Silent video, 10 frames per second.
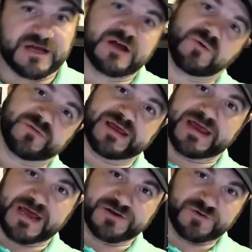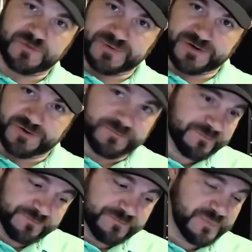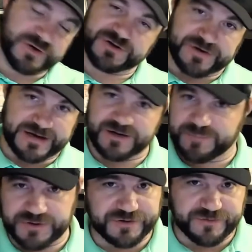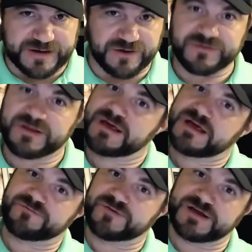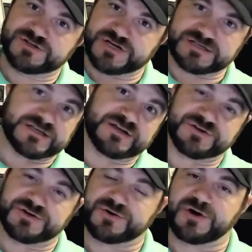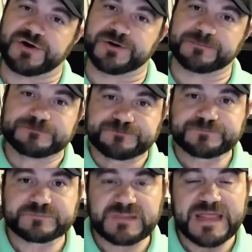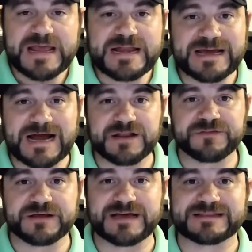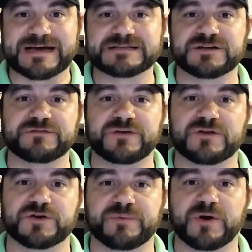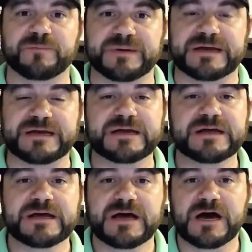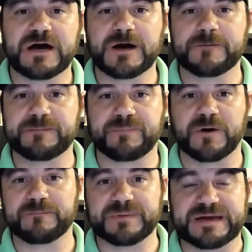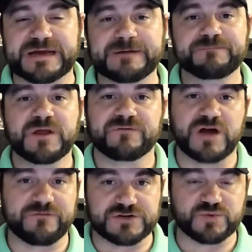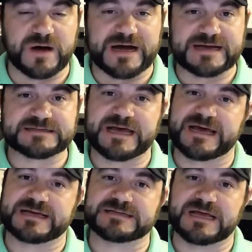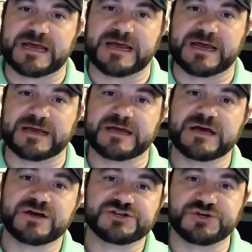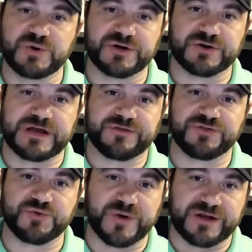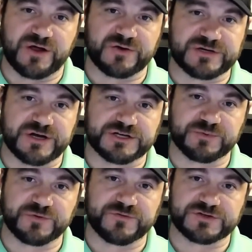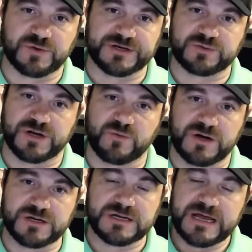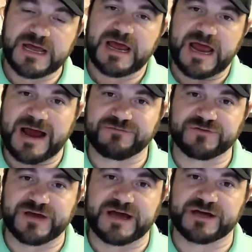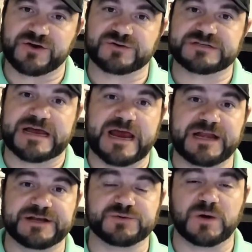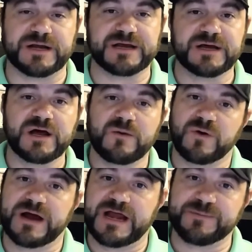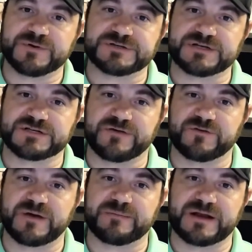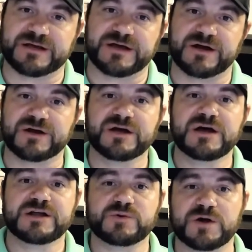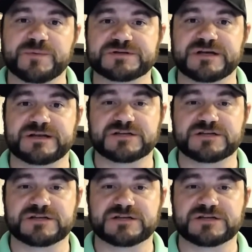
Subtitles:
where they hand you a pill, put it in your hand, put it in your mouth. If they inject it into your arm, any kind of thing like that is going to fall under Part B. And Part B, coverage-wise, has a $203 deductible for 2021. After that, it goes to 80-20, where 80% is covered by Medicare, 20% is